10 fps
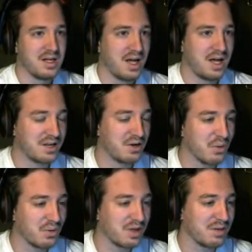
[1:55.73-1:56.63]
I can
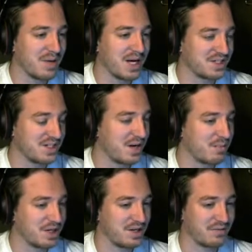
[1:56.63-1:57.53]
only imagine how
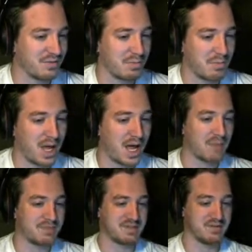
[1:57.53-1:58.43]
many different
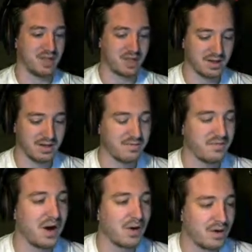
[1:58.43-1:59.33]
maps, like if
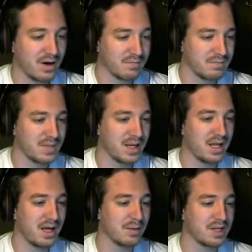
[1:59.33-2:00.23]
there,
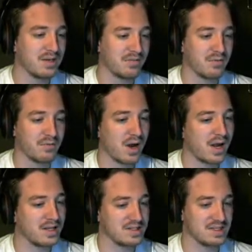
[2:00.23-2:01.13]
how many different varieties of the